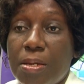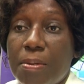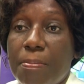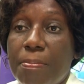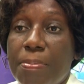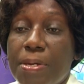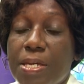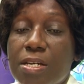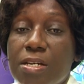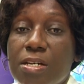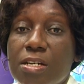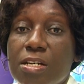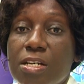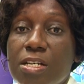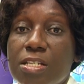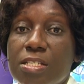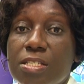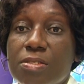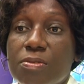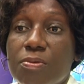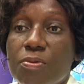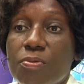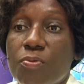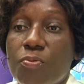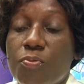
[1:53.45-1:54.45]

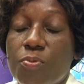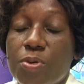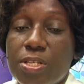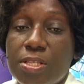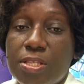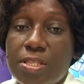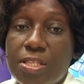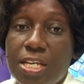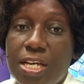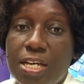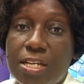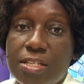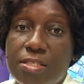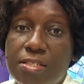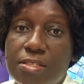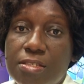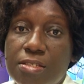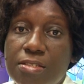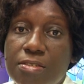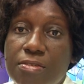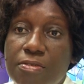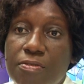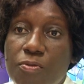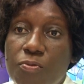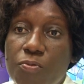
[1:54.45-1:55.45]
because with that
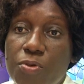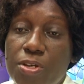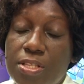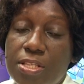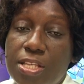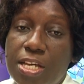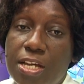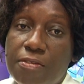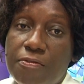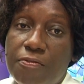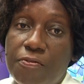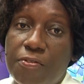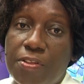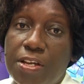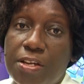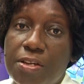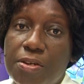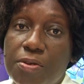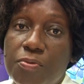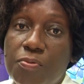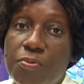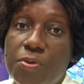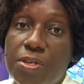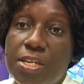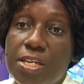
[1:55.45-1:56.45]
with that
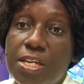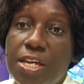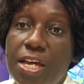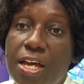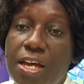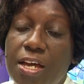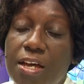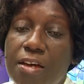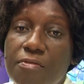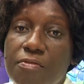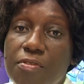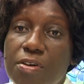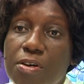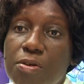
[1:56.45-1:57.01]
flyer we have